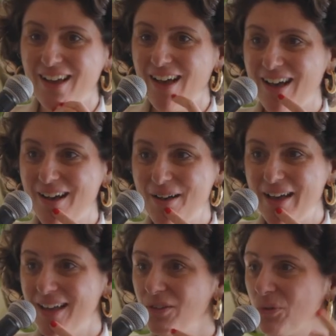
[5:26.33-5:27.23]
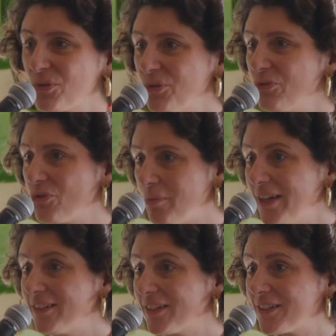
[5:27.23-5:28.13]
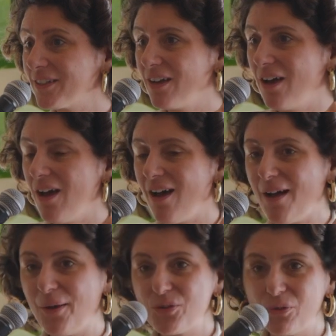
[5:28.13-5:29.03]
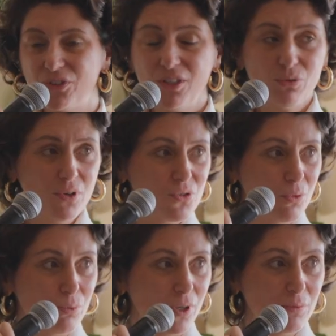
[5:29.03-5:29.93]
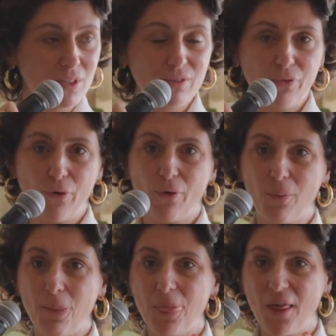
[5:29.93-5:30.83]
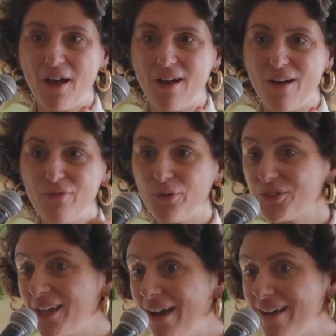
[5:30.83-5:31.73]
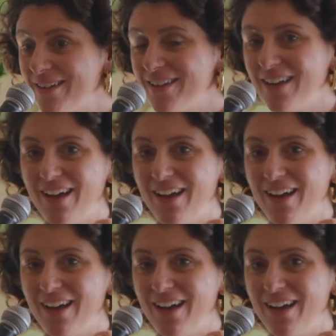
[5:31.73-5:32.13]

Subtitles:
and also nomadic. So this was the premise for Sky,